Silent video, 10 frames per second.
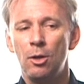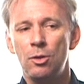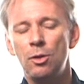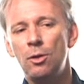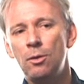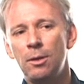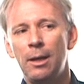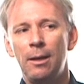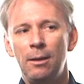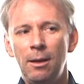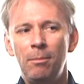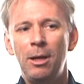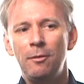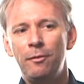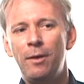So there are
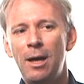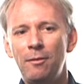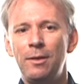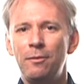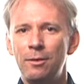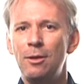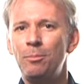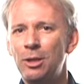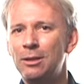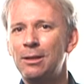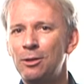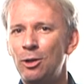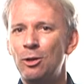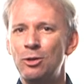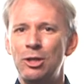about five different optical
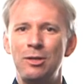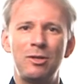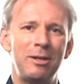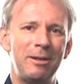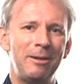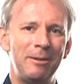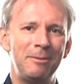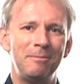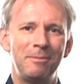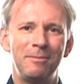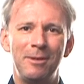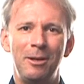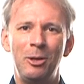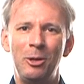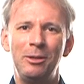technologies uh,
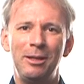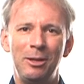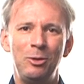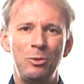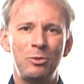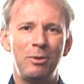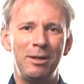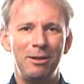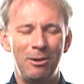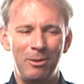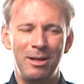uh, that are used right now.